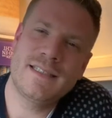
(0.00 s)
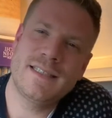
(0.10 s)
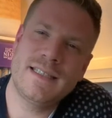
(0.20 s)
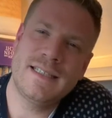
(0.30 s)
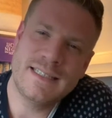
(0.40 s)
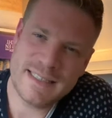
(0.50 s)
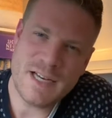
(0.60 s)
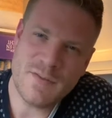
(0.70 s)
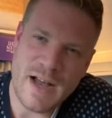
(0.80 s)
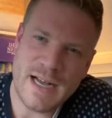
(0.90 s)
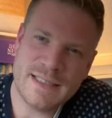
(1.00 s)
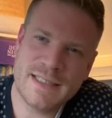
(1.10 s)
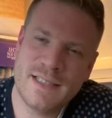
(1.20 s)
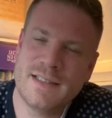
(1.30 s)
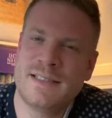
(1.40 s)
instead of
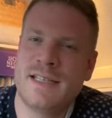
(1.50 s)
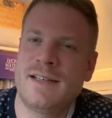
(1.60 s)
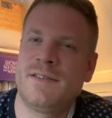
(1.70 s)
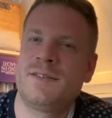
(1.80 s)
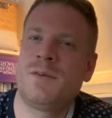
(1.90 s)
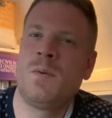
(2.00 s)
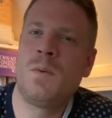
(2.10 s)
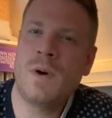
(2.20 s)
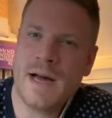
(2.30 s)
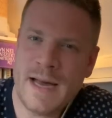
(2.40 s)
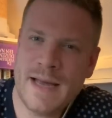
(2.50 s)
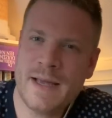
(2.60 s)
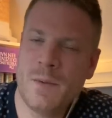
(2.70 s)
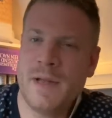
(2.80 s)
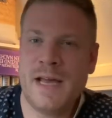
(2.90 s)
asking ourselves
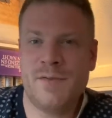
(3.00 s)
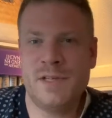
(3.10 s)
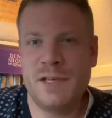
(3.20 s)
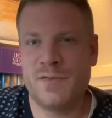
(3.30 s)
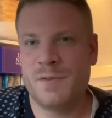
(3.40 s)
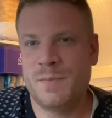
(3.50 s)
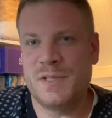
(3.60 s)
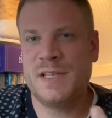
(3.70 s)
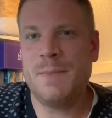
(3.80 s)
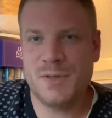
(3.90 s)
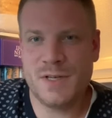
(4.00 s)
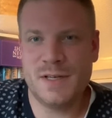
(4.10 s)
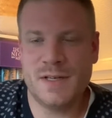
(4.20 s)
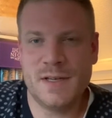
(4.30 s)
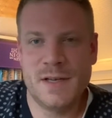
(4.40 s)
why we have a different
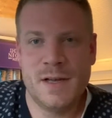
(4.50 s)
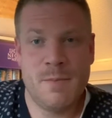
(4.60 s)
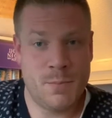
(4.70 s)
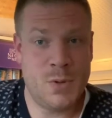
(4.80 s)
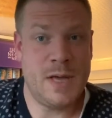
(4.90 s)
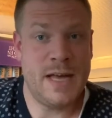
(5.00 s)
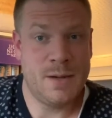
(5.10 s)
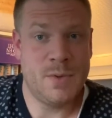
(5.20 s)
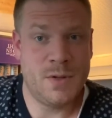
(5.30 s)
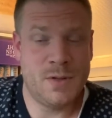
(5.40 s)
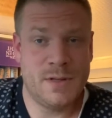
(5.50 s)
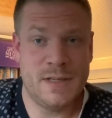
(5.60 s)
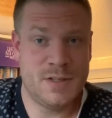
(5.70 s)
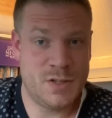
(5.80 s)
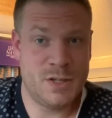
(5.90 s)
perception per animal
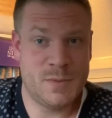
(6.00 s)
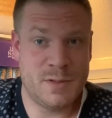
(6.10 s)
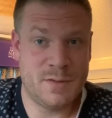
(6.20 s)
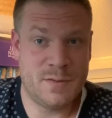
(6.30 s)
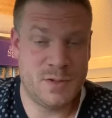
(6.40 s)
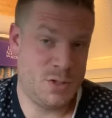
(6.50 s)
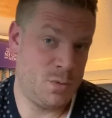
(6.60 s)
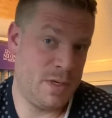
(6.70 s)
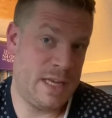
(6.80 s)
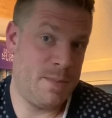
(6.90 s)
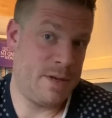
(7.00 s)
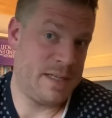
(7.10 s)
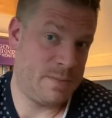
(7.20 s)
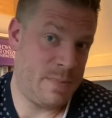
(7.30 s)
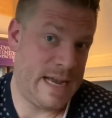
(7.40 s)
in terms of should we keep it
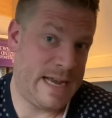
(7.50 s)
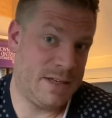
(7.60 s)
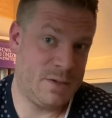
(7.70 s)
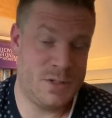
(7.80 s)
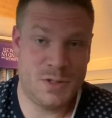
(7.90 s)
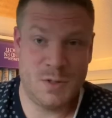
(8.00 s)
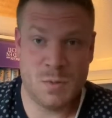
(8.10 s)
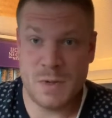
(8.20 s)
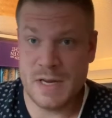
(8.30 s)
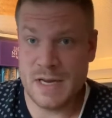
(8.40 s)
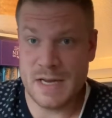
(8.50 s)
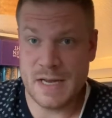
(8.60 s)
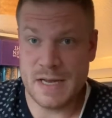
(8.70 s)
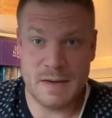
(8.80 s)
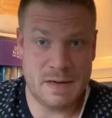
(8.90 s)
as a pet or should we
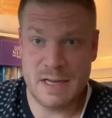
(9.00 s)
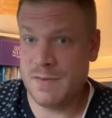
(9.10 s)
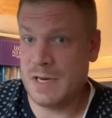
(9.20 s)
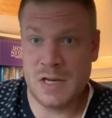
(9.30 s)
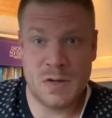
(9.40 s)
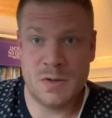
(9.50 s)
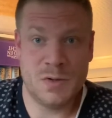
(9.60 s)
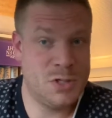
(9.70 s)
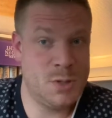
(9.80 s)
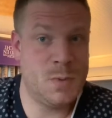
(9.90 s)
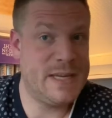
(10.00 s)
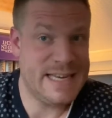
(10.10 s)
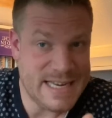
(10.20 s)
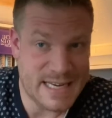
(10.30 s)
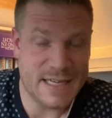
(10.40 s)
leave it alone or should we
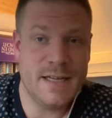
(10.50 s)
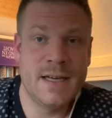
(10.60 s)
eat it,